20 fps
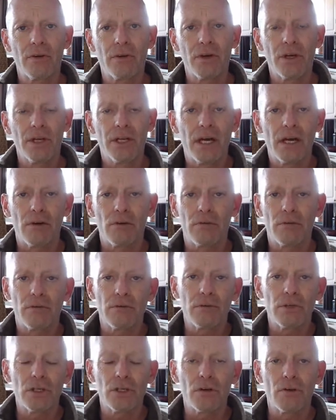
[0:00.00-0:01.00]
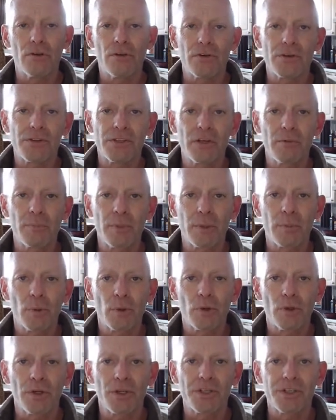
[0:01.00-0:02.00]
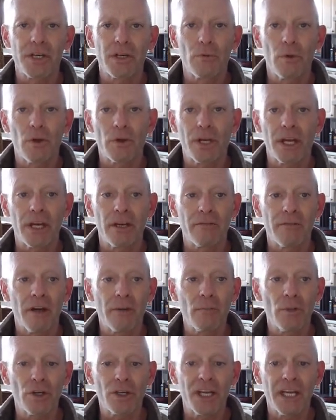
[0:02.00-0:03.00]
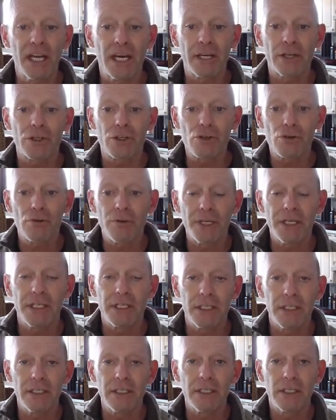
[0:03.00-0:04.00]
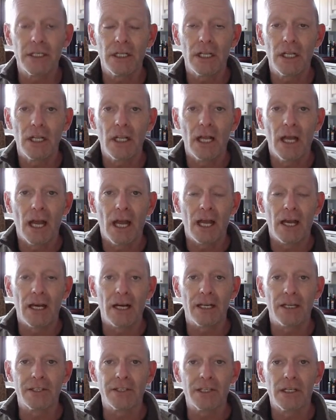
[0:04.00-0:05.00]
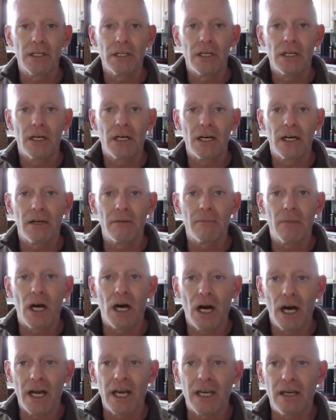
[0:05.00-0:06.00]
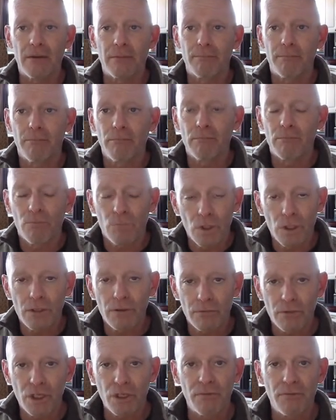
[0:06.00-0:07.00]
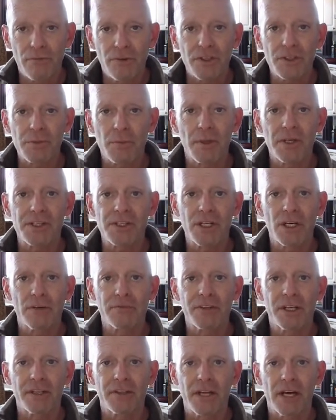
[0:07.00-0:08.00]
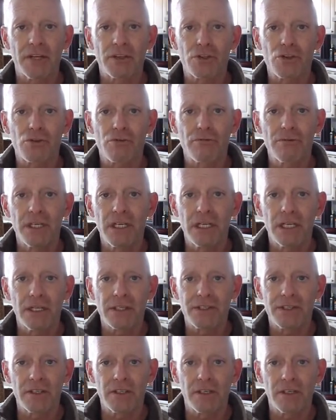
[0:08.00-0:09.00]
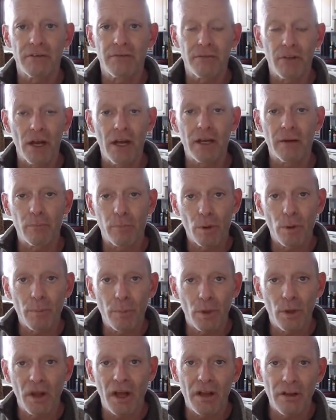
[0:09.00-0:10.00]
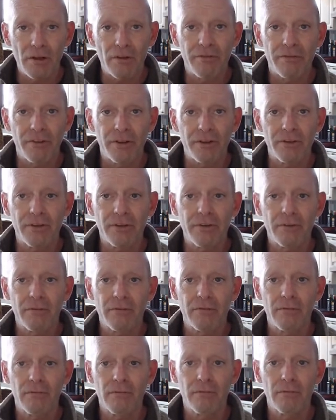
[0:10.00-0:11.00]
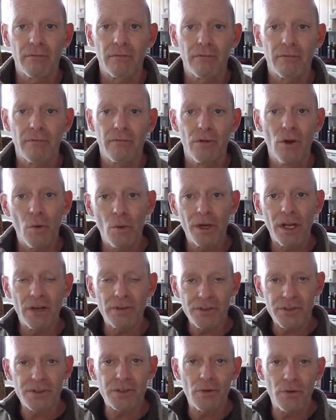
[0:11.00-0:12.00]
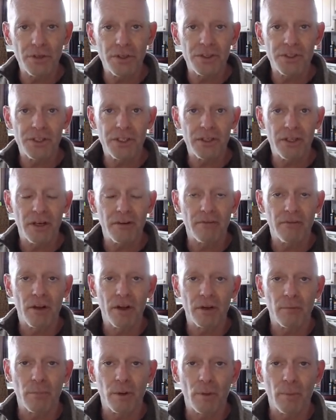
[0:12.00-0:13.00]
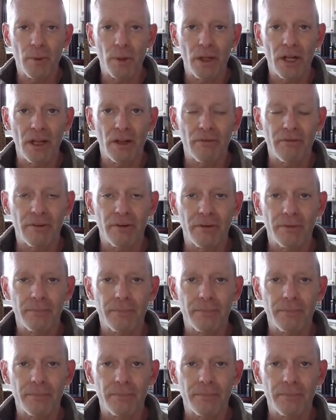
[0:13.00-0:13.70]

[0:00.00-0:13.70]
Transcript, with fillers: Now, you know, there's some people are going to say, well, okay, if I'm looking at a tree and um, I convince myself that that tree is a flying purple elephant, no one else is going to see that flying purple elephant.